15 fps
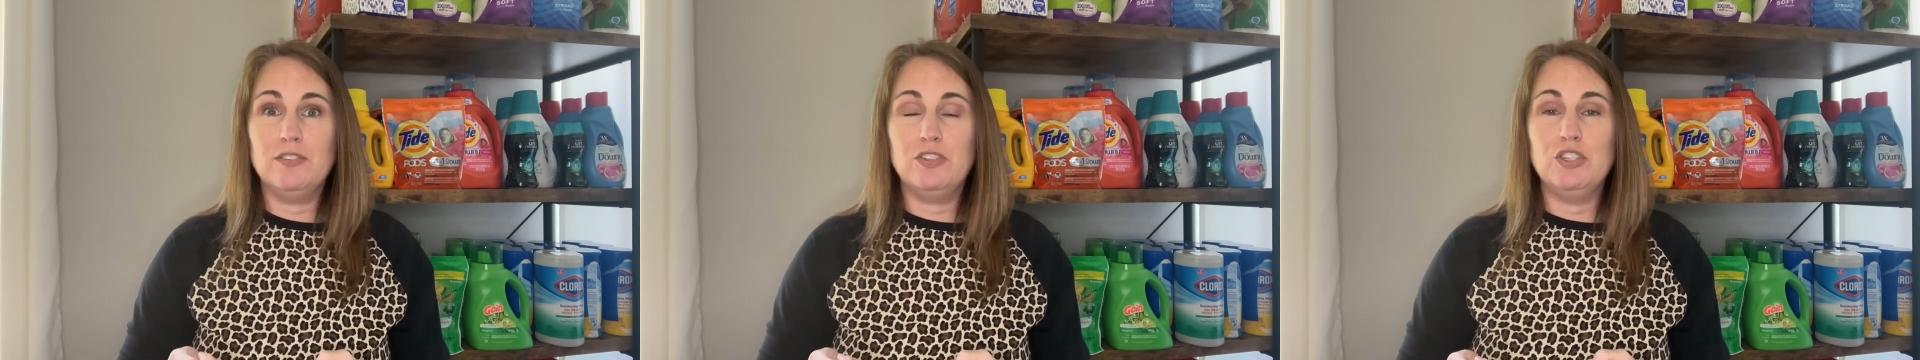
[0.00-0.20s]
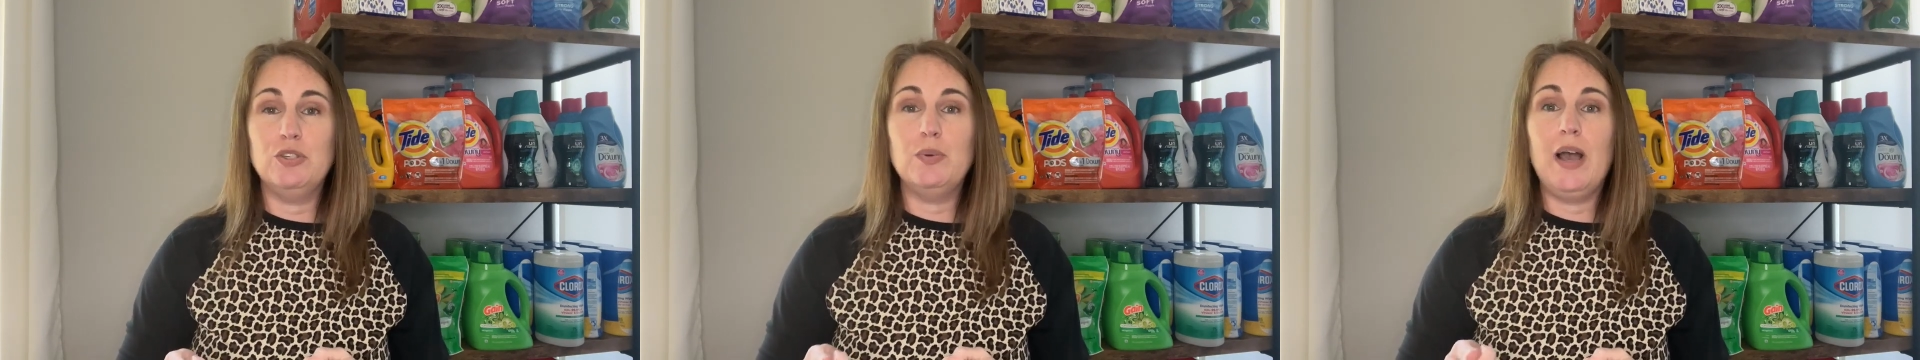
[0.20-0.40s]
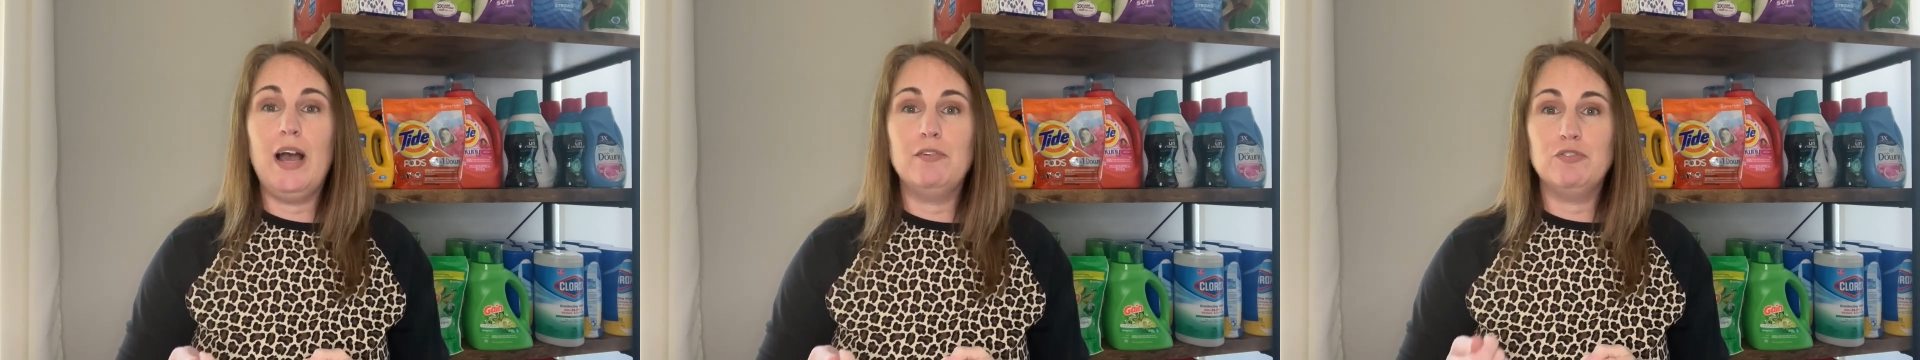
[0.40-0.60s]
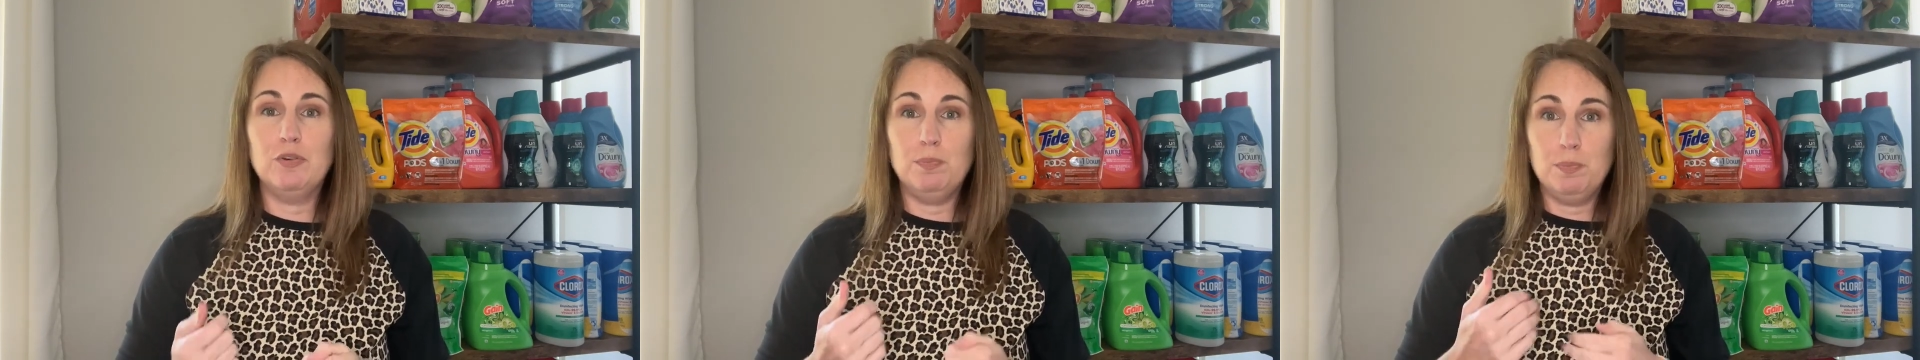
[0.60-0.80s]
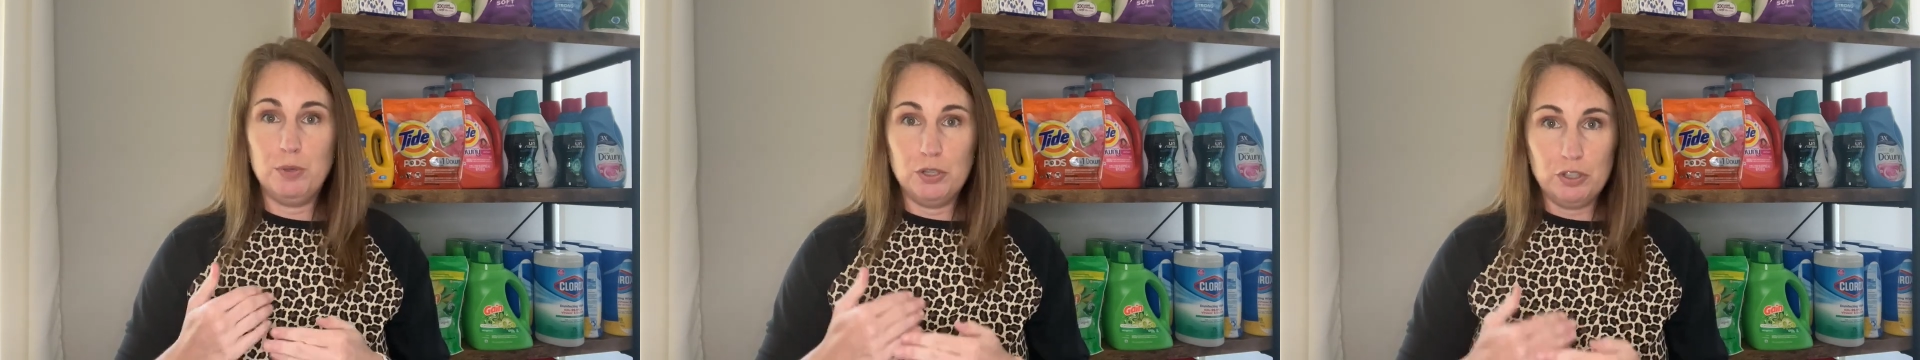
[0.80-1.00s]
So you have to
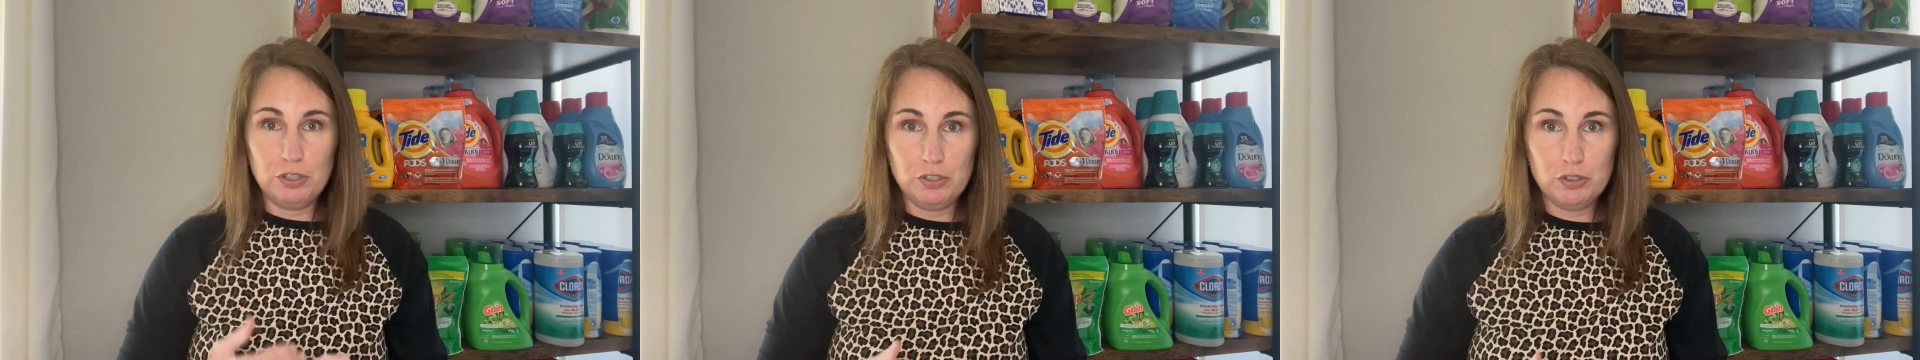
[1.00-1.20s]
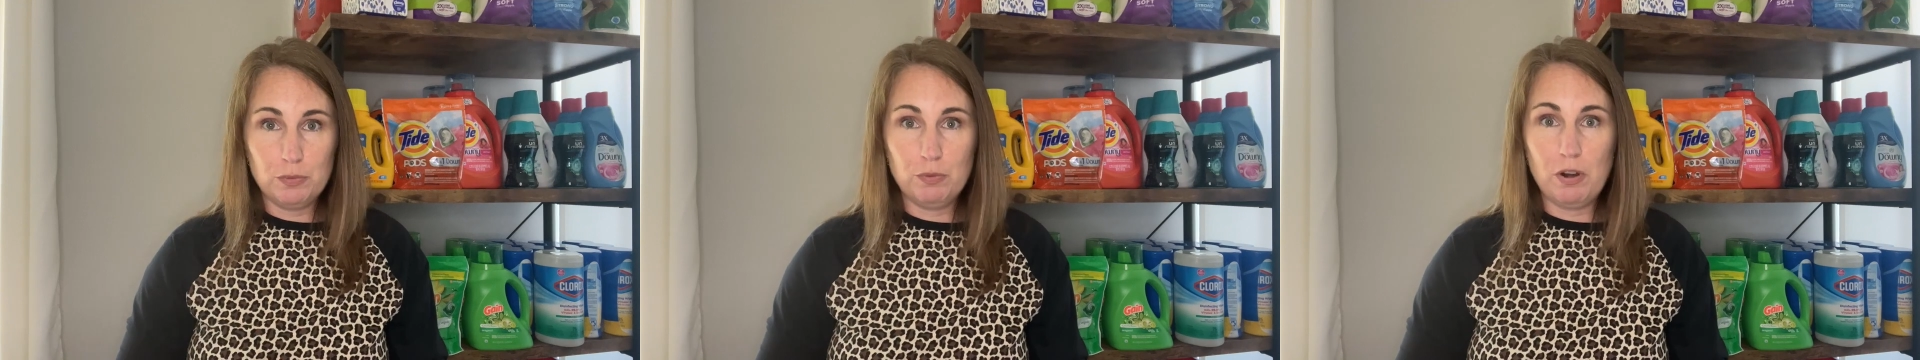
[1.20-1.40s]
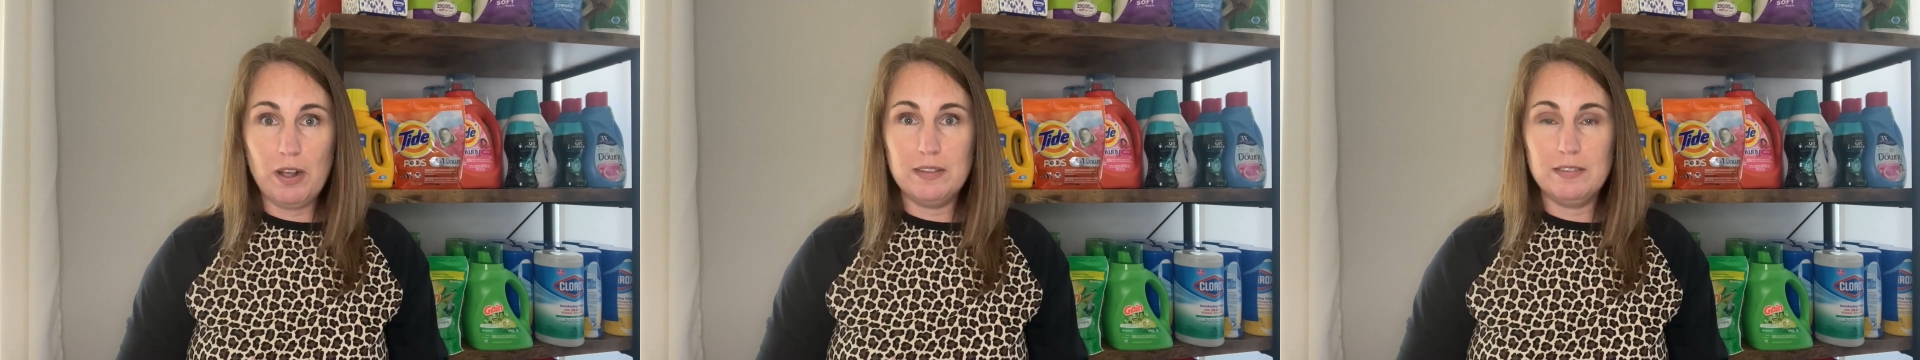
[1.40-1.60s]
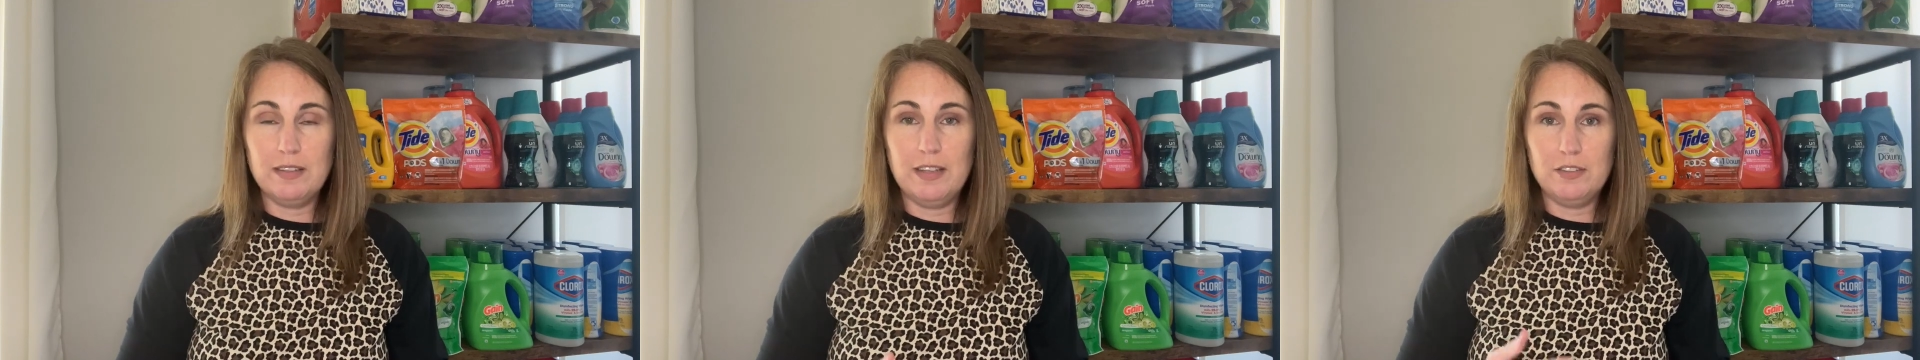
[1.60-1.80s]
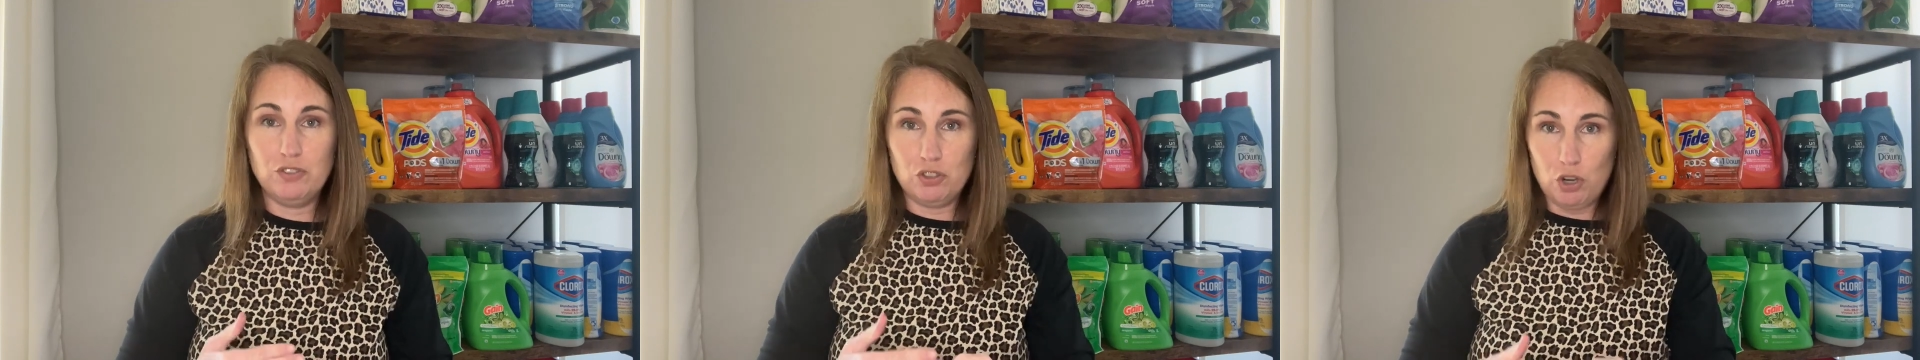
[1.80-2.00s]
put your process,